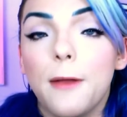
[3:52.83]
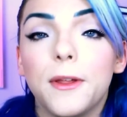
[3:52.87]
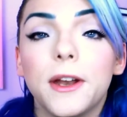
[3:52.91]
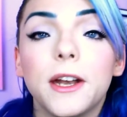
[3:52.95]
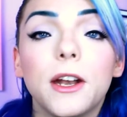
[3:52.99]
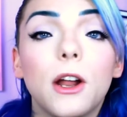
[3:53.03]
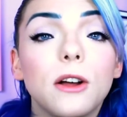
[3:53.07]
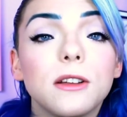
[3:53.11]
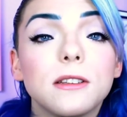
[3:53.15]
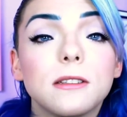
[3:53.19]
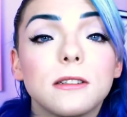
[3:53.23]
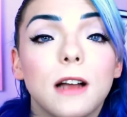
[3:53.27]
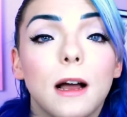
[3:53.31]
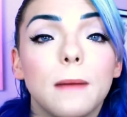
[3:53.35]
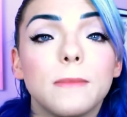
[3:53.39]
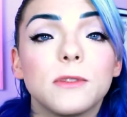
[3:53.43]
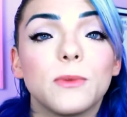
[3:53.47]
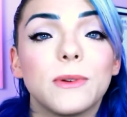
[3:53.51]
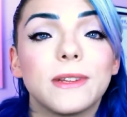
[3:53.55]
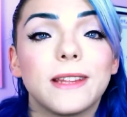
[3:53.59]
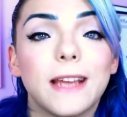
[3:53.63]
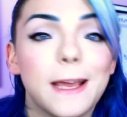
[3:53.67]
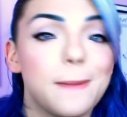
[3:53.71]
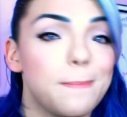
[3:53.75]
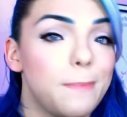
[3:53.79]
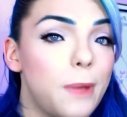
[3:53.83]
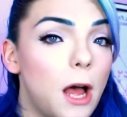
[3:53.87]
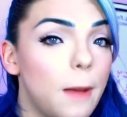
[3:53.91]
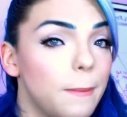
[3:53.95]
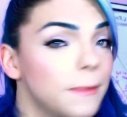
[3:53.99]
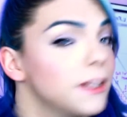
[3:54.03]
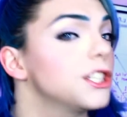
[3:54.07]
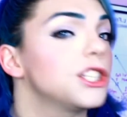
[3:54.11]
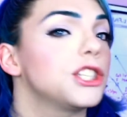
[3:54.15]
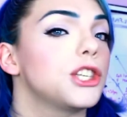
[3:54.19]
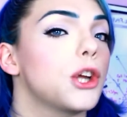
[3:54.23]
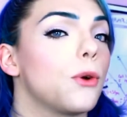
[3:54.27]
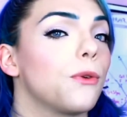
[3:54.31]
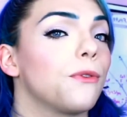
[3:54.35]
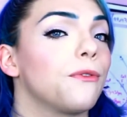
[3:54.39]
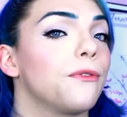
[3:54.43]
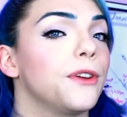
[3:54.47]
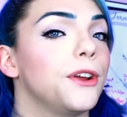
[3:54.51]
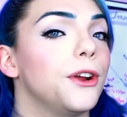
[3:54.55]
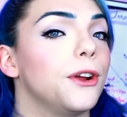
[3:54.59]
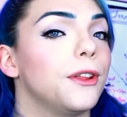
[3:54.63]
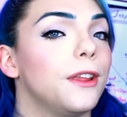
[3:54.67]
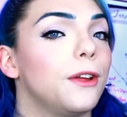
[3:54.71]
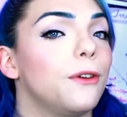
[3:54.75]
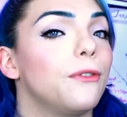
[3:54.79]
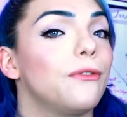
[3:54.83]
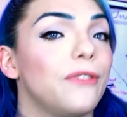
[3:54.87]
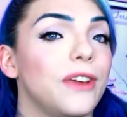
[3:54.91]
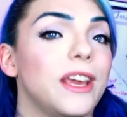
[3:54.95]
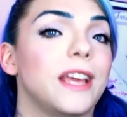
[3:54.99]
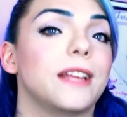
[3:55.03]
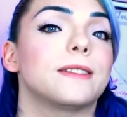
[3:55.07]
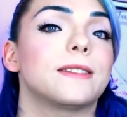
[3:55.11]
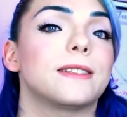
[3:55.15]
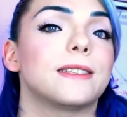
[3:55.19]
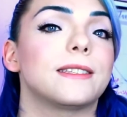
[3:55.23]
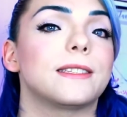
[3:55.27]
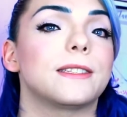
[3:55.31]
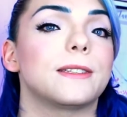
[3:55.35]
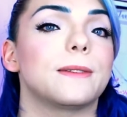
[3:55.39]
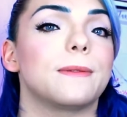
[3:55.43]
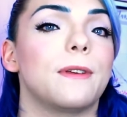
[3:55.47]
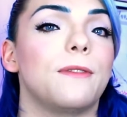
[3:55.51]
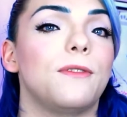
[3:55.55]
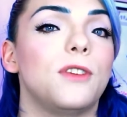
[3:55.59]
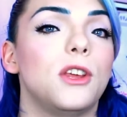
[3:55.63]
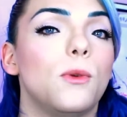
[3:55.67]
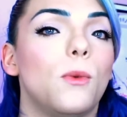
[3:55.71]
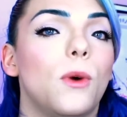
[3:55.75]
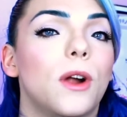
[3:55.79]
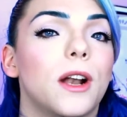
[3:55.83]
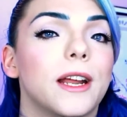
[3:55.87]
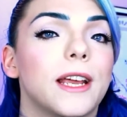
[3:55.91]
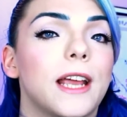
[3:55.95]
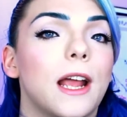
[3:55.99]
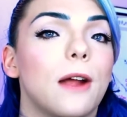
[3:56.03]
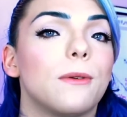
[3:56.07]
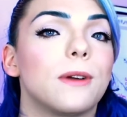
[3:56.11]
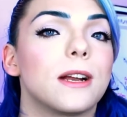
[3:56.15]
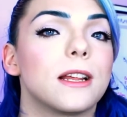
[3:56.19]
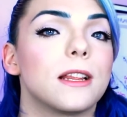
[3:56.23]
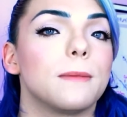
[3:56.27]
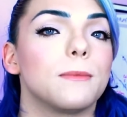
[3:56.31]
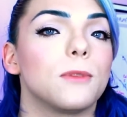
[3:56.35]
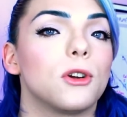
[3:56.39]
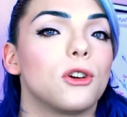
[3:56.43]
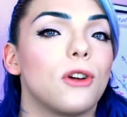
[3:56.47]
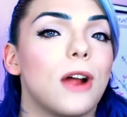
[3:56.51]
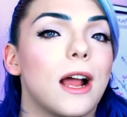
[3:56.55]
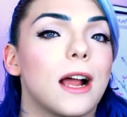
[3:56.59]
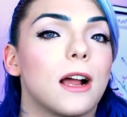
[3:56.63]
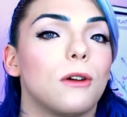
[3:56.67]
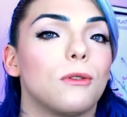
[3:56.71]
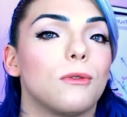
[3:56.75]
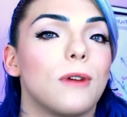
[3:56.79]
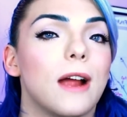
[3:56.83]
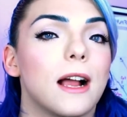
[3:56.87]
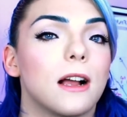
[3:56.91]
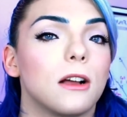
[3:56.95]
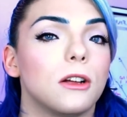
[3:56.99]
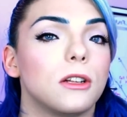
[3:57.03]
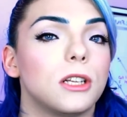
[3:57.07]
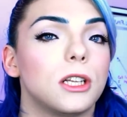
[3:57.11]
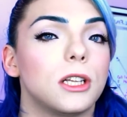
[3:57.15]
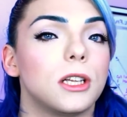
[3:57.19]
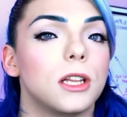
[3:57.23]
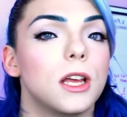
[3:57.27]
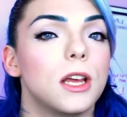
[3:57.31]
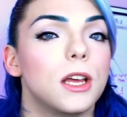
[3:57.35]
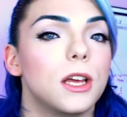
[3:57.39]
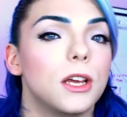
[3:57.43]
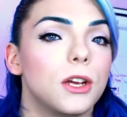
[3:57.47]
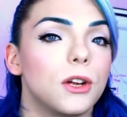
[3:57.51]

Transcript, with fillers: And then it also comes with a pumice stone for your little feet, if you want to get rid of them crackle rackle,